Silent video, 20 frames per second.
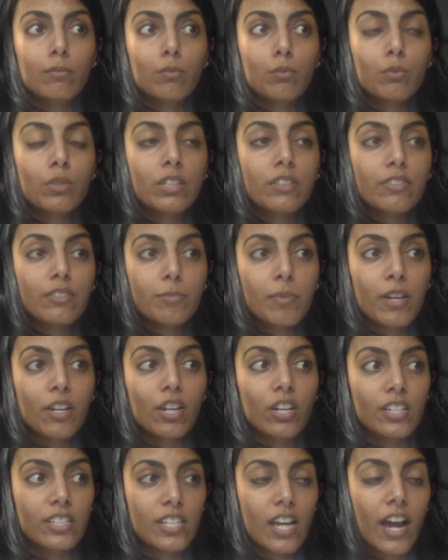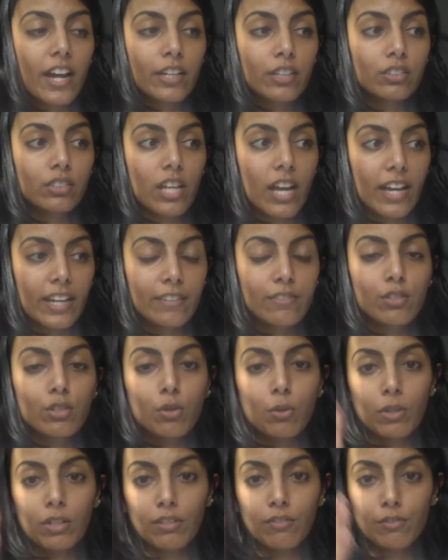We've spent our entire lives
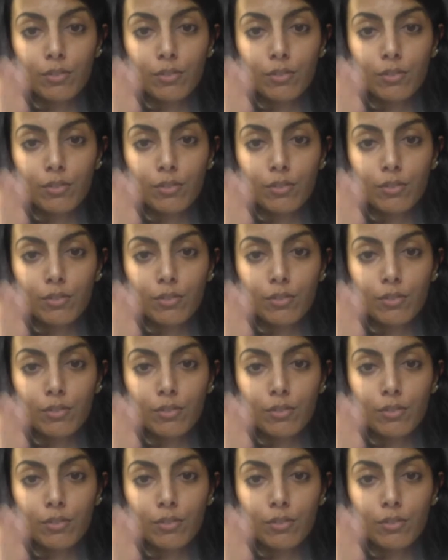going